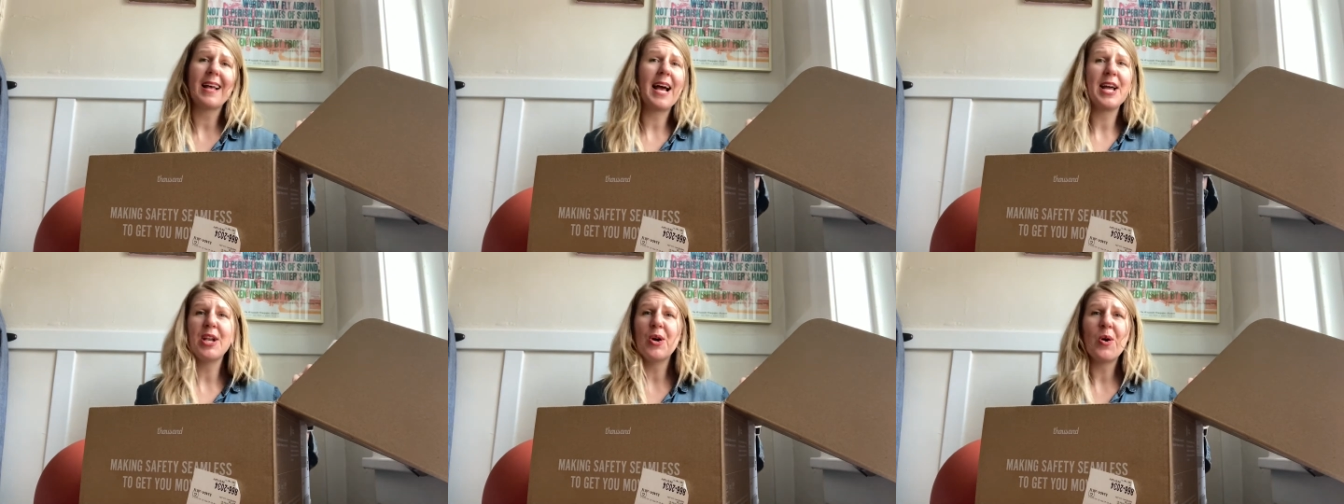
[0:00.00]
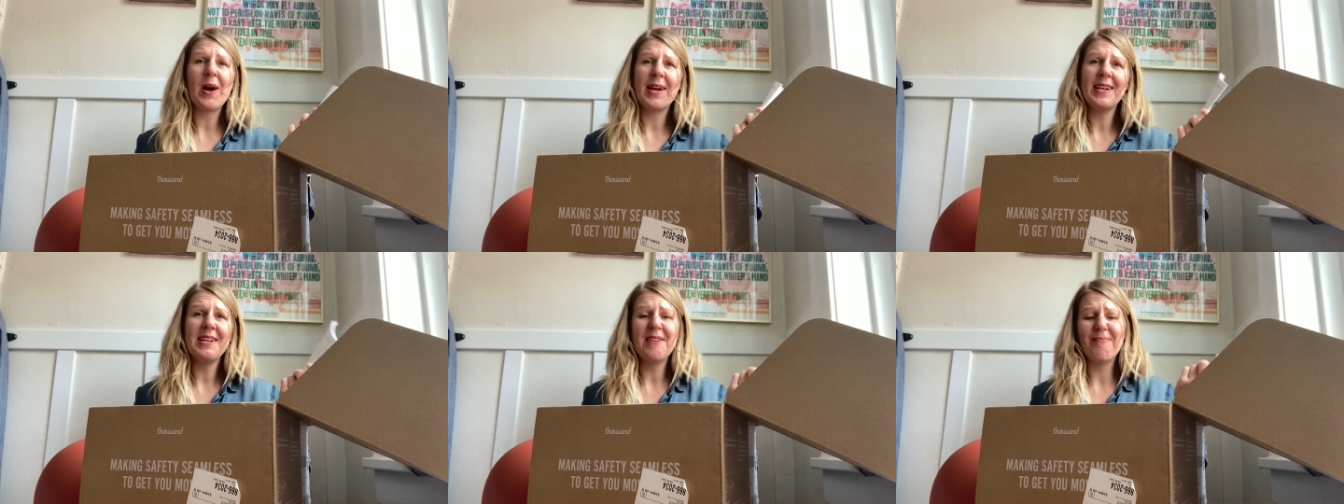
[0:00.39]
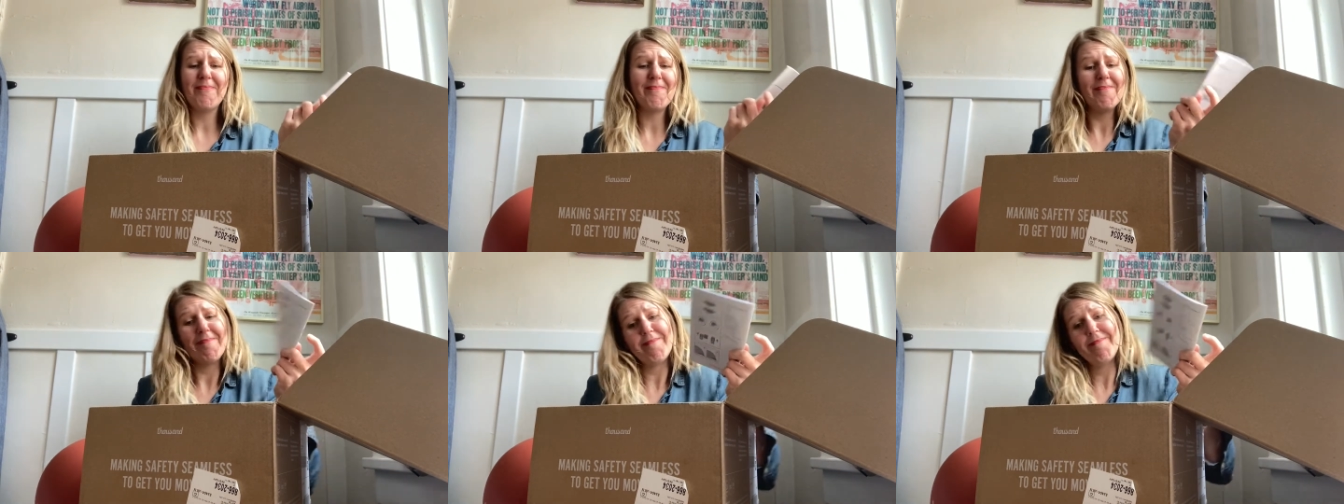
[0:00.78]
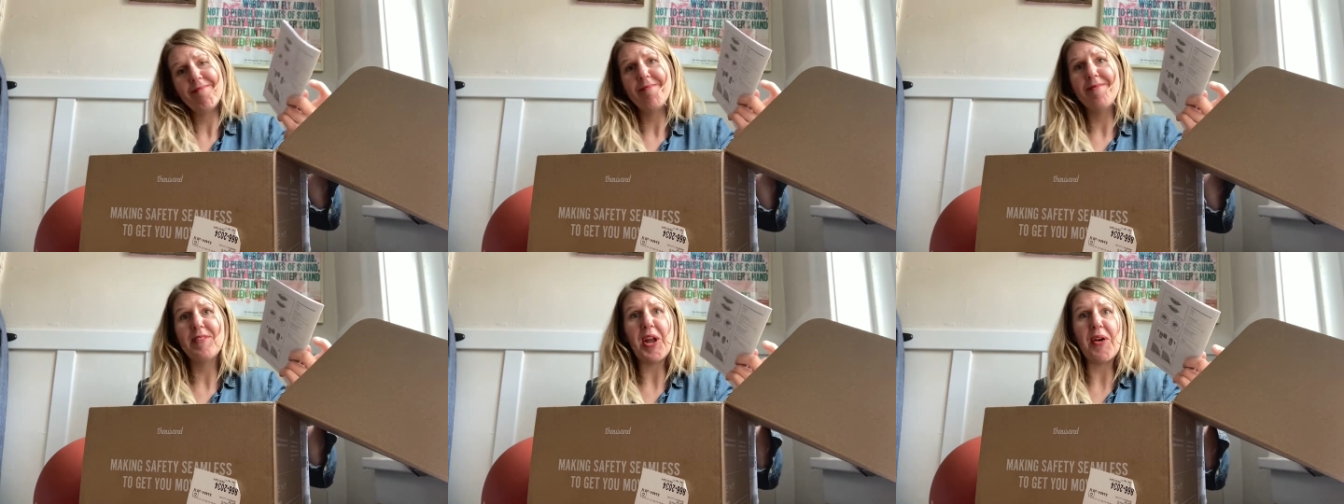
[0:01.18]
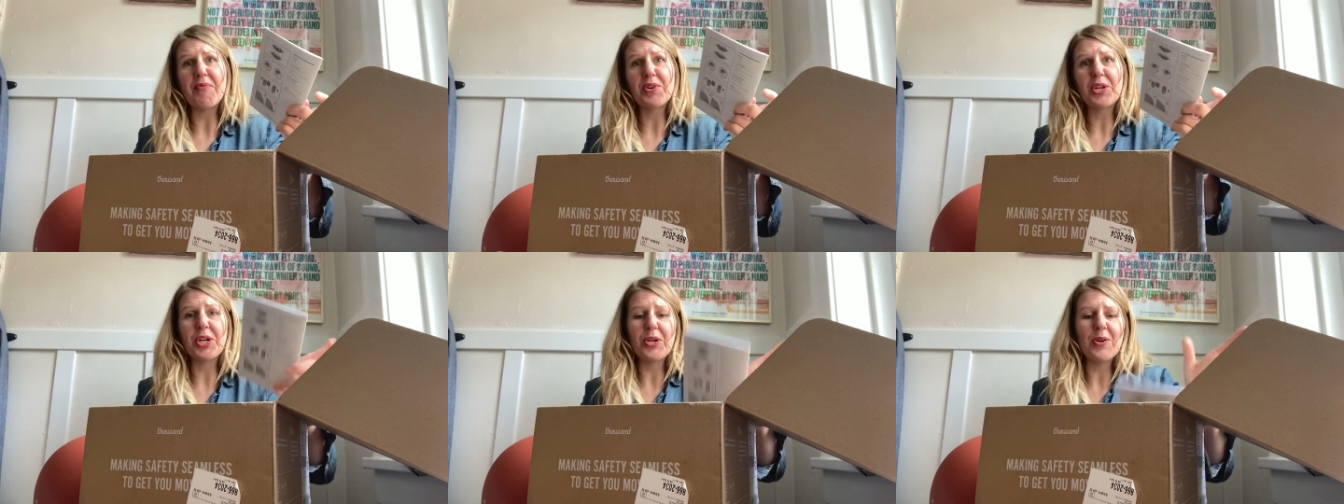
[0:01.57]
I know I
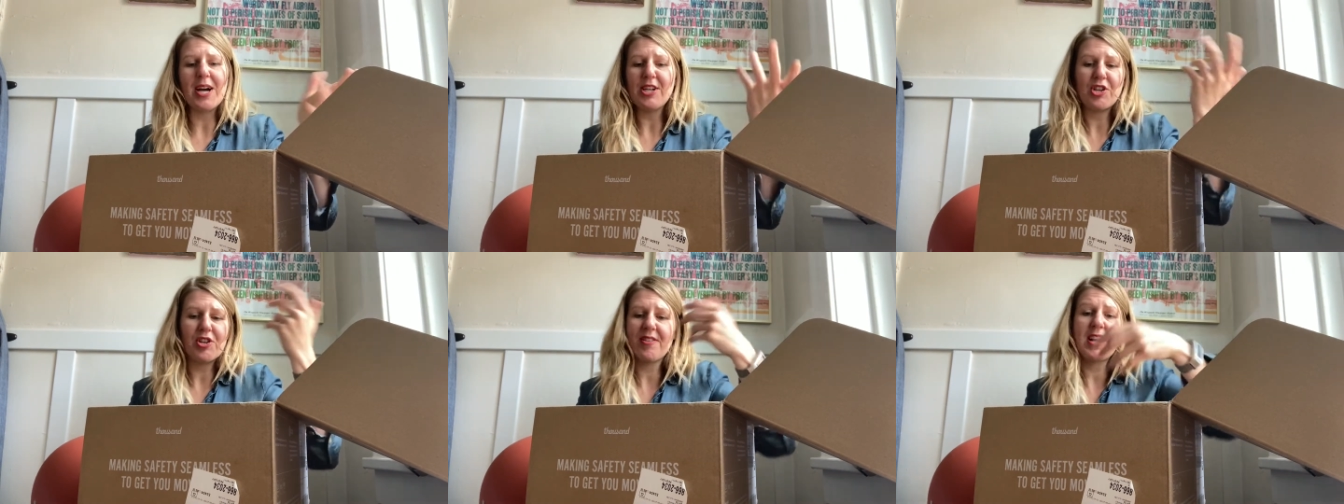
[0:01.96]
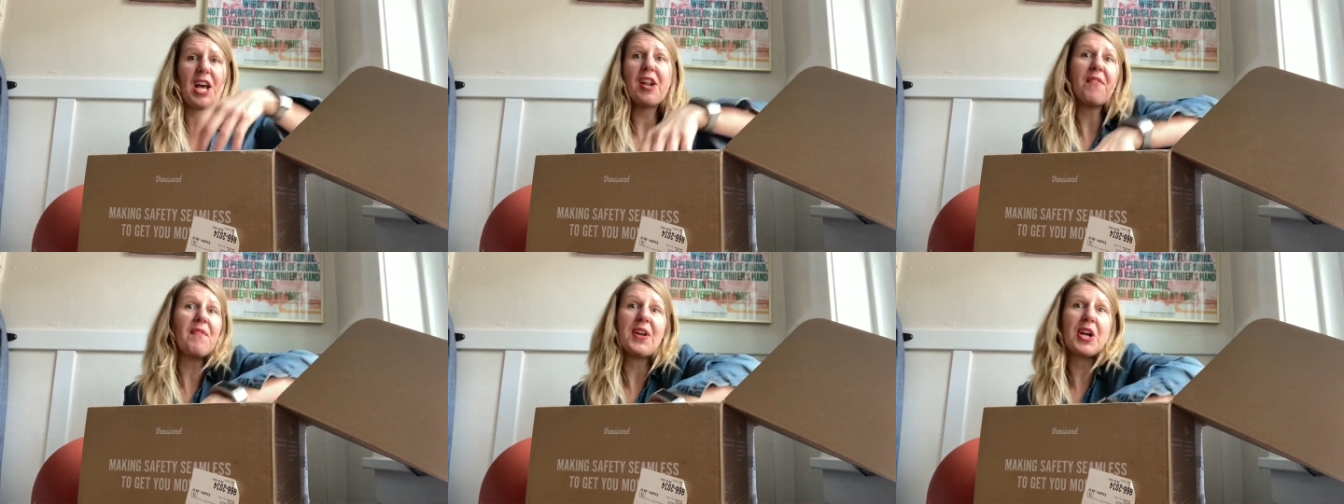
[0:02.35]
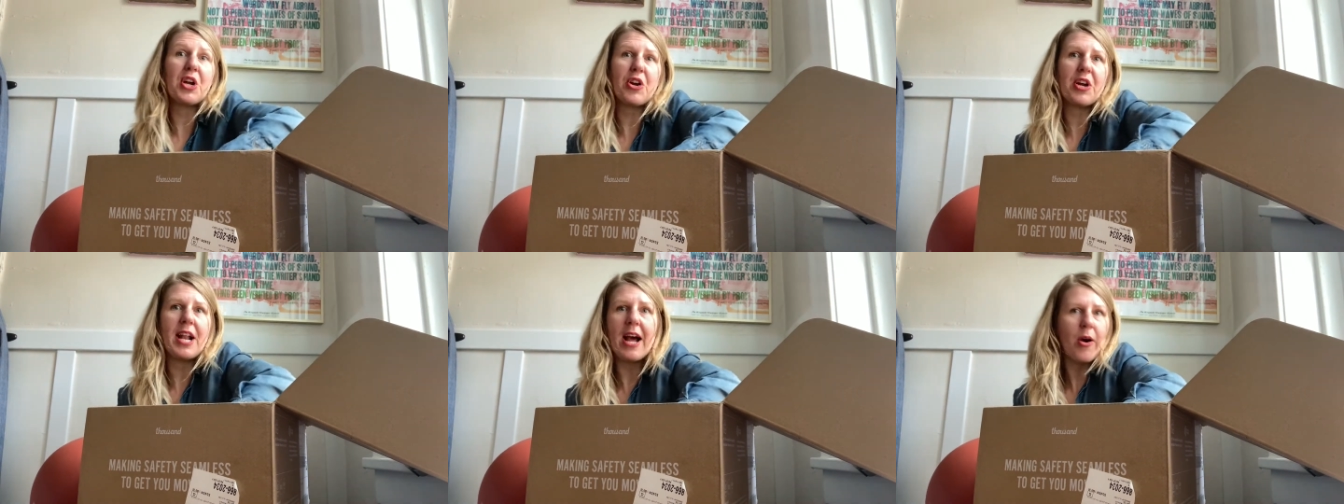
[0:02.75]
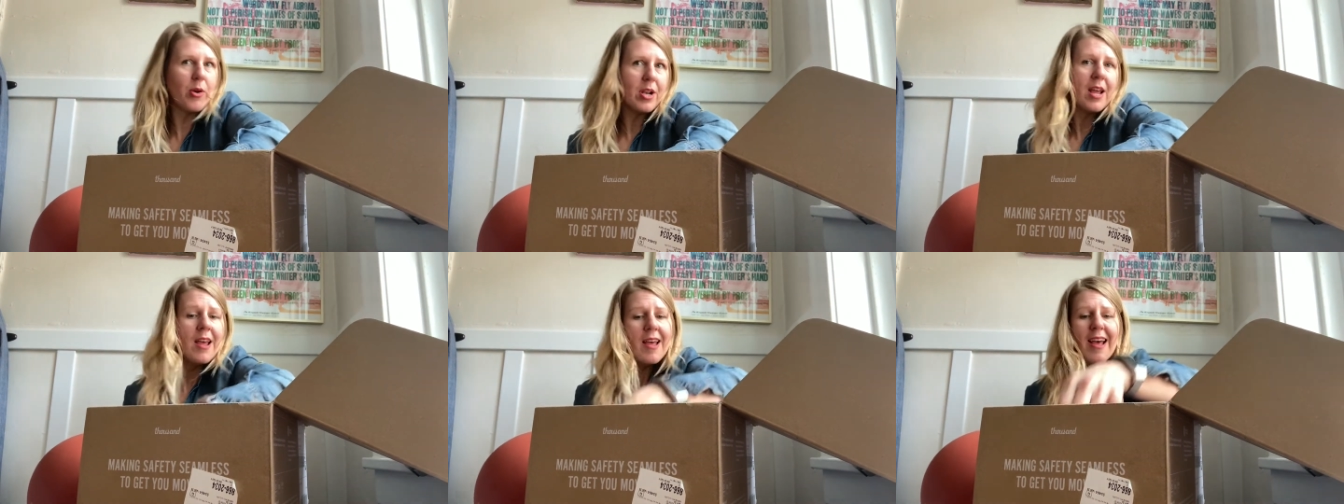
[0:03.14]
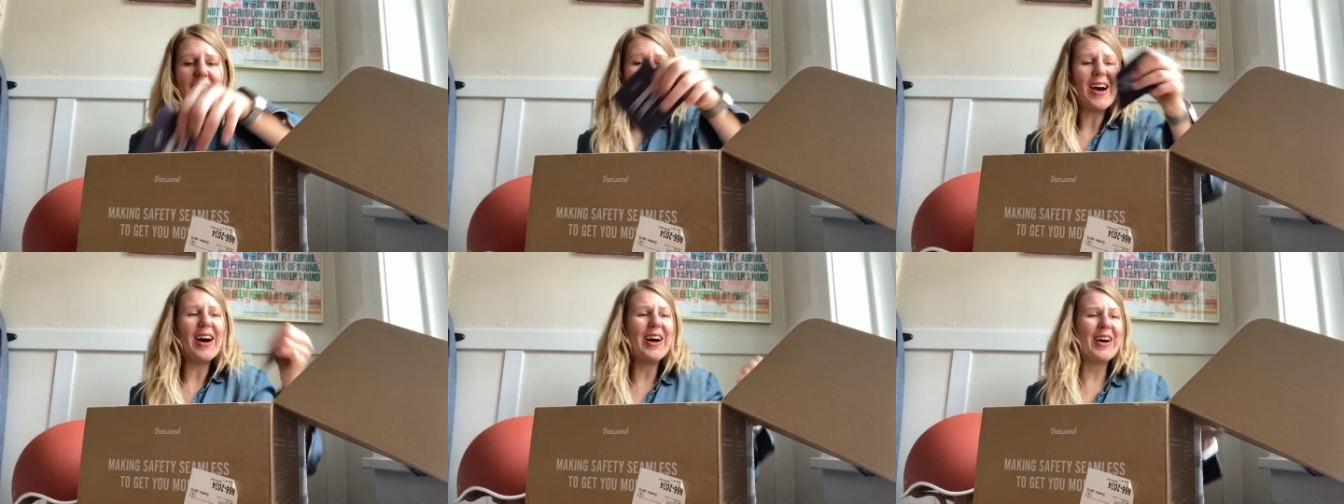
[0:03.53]
never do. I just kind of figure it out.
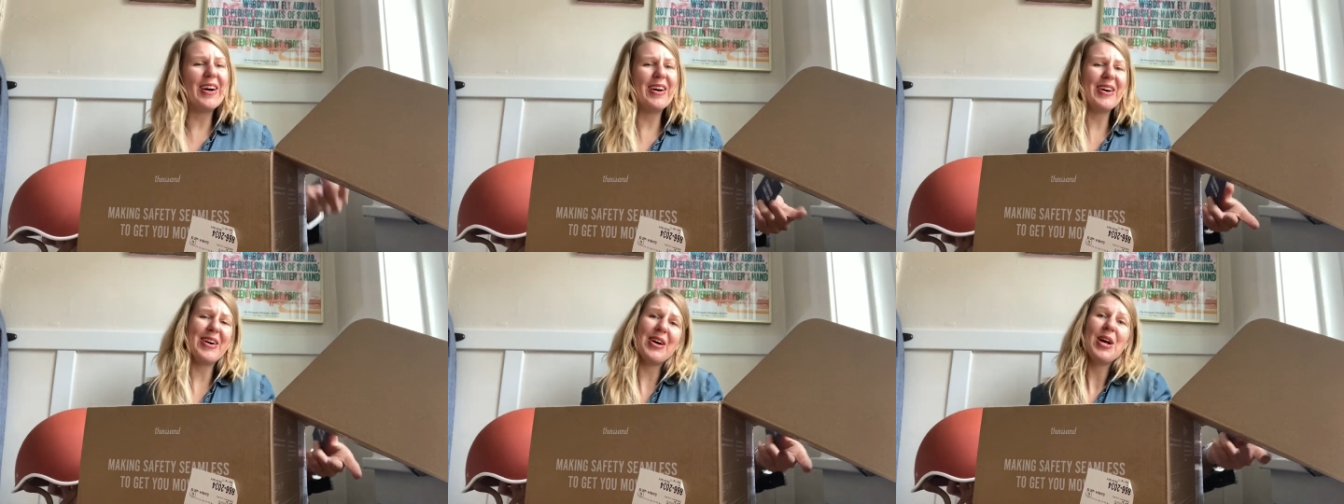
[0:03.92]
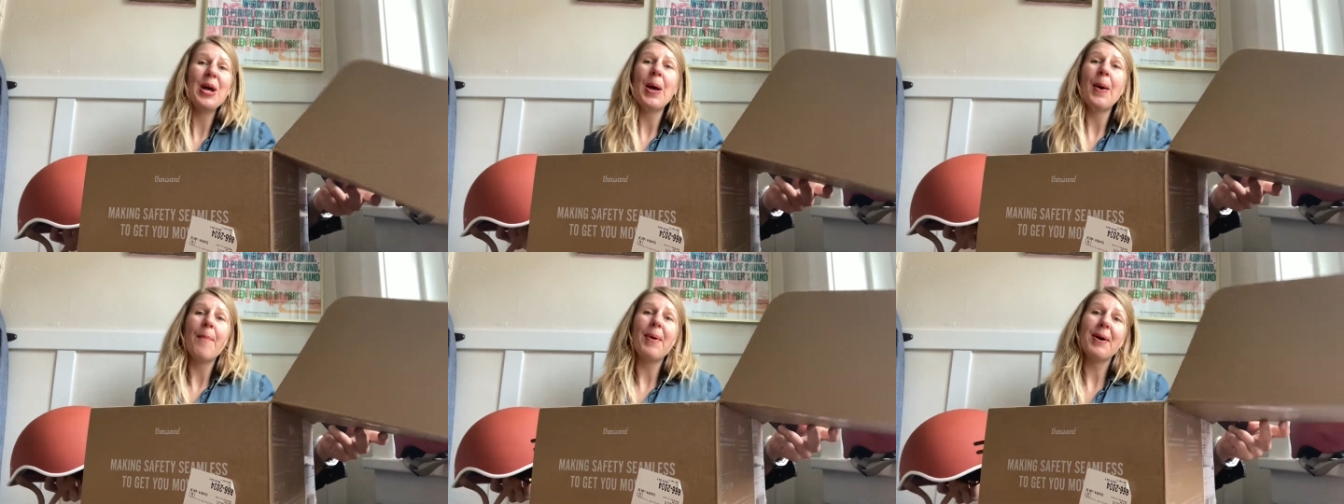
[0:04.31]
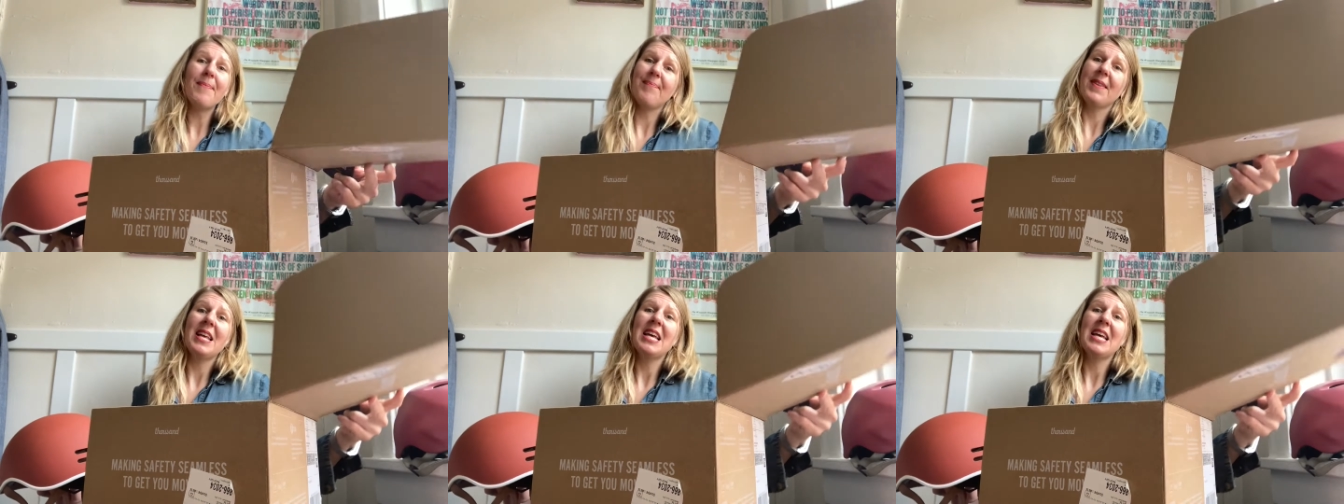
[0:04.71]
But